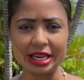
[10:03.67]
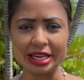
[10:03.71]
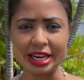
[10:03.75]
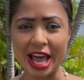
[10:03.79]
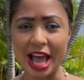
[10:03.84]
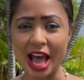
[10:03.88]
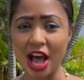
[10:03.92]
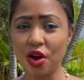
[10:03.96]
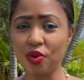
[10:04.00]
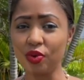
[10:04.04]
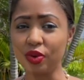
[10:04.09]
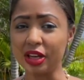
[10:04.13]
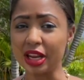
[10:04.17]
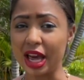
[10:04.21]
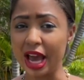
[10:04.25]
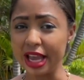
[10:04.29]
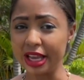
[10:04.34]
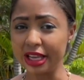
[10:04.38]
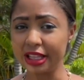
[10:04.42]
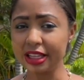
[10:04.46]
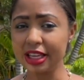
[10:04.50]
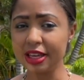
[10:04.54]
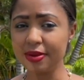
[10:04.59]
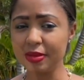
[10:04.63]
now
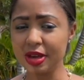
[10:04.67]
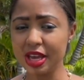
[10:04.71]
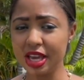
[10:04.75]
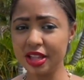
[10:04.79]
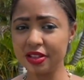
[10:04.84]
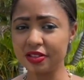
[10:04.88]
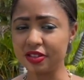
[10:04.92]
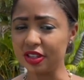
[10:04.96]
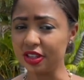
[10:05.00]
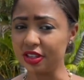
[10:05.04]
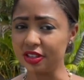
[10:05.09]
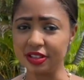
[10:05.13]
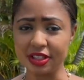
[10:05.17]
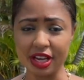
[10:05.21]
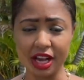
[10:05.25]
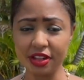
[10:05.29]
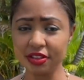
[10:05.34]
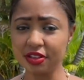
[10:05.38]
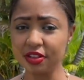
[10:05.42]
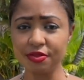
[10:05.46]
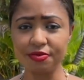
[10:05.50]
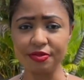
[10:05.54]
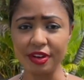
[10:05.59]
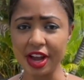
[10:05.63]
likely means the
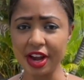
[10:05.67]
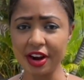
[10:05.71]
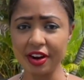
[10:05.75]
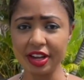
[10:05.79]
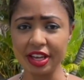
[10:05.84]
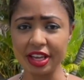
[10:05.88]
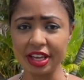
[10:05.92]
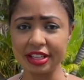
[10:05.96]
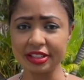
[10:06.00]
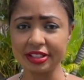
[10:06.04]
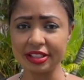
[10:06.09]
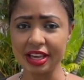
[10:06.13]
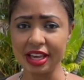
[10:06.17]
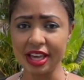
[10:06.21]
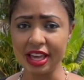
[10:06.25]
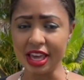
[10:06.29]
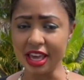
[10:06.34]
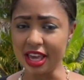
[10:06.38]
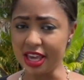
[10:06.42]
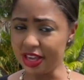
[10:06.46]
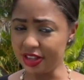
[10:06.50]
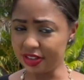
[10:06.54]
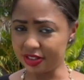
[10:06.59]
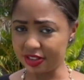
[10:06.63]
Delta variant is